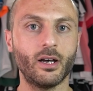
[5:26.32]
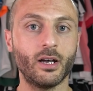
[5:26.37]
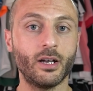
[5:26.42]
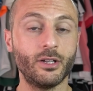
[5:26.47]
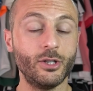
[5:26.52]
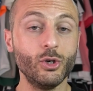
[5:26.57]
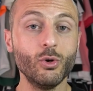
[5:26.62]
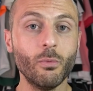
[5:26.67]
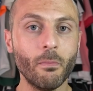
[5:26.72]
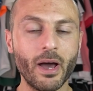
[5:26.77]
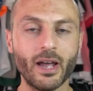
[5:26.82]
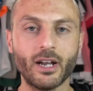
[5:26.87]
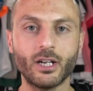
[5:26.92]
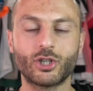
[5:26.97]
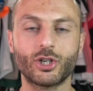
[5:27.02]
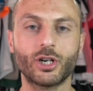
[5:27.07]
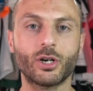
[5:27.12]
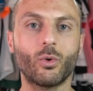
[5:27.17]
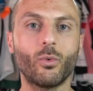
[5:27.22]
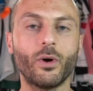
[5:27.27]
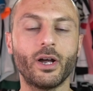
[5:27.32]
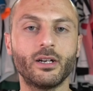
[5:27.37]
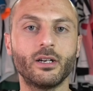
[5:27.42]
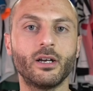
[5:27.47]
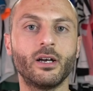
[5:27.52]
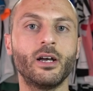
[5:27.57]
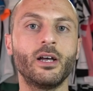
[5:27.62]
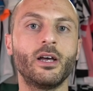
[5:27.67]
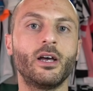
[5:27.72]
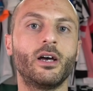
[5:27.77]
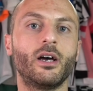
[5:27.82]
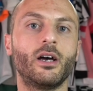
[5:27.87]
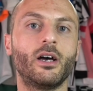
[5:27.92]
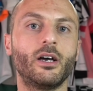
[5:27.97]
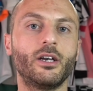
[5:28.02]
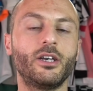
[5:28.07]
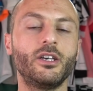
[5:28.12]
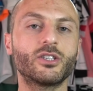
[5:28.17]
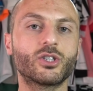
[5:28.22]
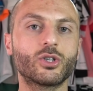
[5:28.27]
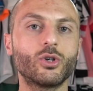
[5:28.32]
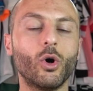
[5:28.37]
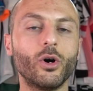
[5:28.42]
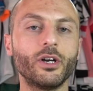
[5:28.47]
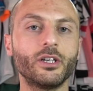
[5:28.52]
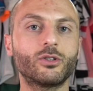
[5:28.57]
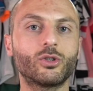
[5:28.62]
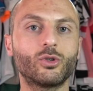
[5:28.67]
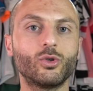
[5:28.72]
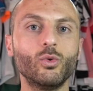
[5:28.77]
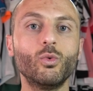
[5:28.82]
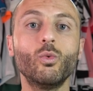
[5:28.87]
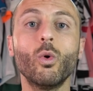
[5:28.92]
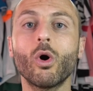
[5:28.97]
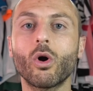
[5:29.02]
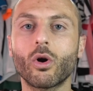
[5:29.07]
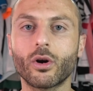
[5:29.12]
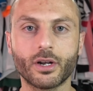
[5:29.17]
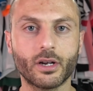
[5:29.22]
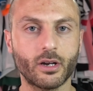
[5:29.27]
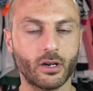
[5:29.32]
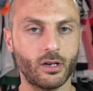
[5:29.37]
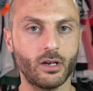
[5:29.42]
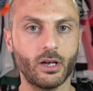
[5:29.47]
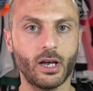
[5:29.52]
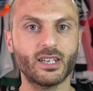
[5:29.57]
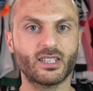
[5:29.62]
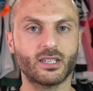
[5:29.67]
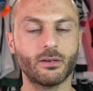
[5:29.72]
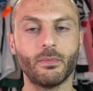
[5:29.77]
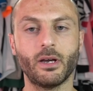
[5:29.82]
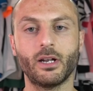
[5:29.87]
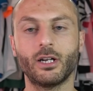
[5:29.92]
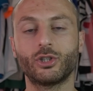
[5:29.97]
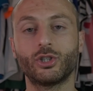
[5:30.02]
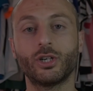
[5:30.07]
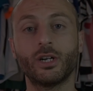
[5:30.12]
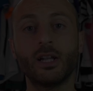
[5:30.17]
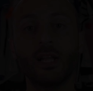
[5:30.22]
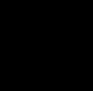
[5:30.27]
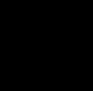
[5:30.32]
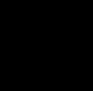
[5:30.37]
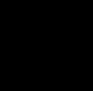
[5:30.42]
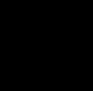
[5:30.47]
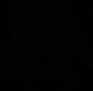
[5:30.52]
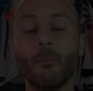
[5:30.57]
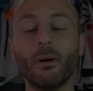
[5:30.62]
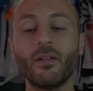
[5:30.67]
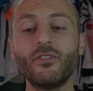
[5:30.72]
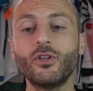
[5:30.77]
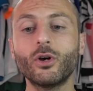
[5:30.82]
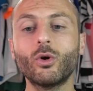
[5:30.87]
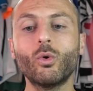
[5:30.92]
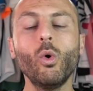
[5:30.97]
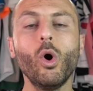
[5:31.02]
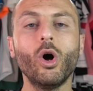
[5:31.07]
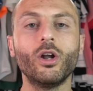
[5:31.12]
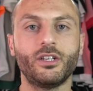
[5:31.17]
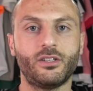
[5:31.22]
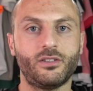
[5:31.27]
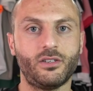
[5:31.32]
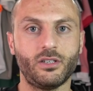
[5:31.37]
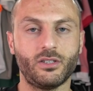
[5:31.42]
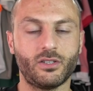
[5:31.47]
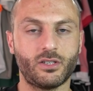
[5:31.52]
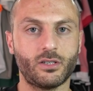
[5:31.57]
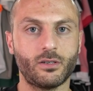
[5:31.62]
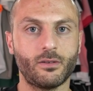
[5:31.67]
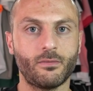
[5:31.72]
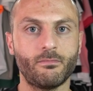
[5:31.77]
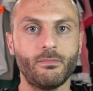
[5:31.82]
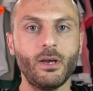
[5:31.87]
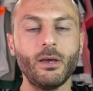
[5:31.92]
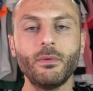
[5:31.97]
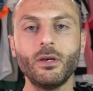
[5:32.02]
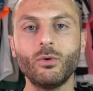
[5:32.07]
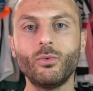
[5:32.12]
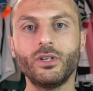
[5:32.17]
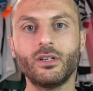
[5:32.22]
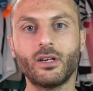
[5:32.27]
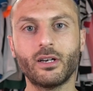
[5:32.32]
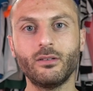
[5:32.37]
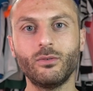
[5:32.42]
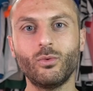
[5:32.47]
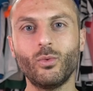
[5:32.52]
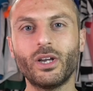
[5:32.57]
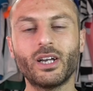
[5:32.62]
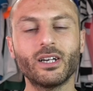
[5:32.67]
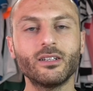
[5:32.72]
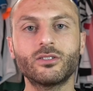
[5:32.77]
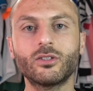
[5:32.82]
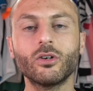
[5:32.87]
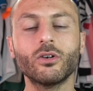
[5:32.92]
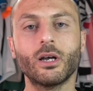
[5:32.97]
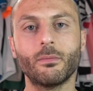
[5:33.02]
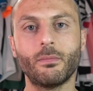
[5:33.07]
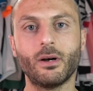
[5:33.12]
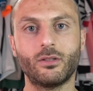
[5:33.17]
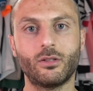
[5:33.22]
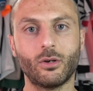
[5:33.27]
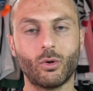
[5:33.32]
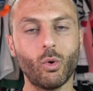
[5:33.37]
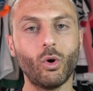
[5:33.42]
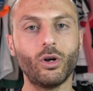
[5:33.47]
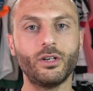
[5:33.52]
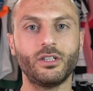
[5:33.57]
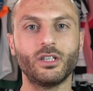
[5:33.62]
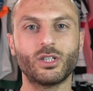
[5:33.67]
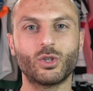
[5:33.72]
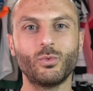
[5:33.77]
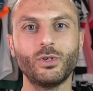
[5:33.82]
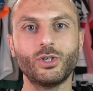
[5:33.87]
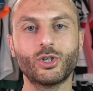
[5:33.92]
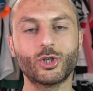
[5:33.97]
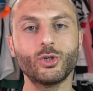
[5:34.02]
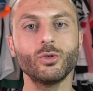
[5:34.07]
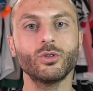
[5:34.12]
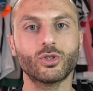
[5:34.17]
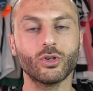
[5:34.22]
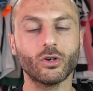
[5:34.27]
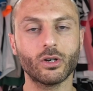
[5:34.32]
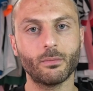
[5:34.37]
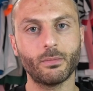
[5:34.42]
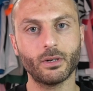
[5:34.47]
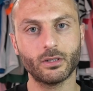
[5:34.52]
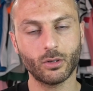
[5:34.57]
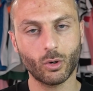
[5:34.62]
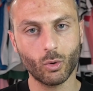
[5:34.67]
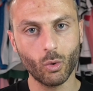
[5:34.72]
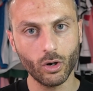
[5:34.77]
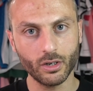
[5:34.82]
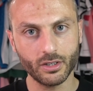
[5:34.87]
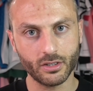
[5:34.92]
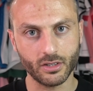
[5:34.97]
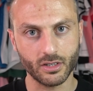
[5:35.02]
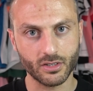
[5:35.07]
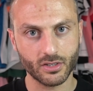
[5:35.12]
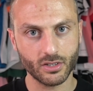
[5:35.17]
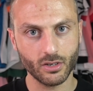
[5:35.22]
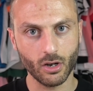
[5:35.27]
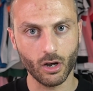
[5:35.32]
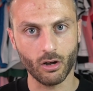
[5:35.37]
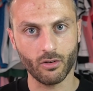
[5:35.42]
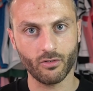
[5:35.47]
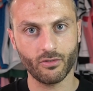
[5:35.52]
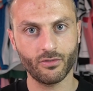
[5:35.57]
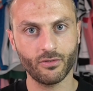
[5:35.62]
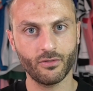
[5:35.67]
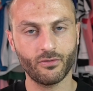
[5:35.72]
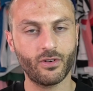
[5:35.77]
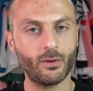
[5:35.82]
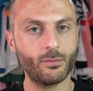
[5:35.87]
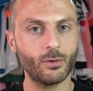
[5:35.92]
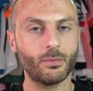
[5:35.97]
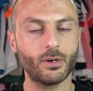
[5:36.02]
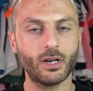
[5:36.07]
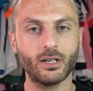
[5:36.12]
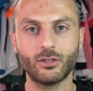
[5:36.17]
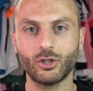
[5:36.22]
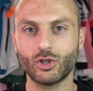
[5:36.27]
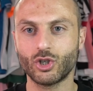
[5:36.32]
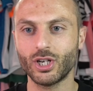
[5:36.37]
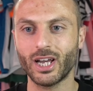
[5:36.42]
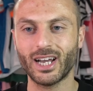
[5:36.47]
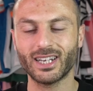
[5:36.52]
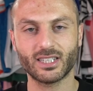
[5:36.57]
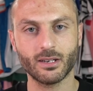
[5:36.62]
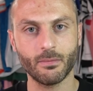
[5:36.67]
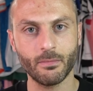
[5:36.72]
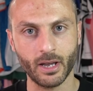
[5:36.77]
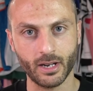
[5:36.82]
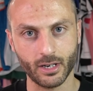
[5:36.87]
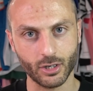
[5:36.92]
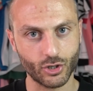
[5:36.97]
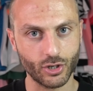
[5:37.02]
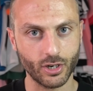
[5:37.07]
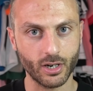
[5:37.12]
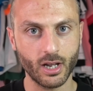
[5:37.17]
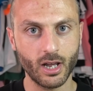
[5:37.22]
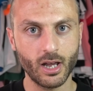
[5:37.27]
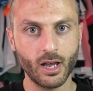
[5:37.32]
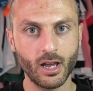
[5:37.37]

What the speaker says: new manager, when he's going to work as a manager. But the qualities, maybe we can talk about the qualities. We should talk about the qualities of Fabio Paratici as a manager.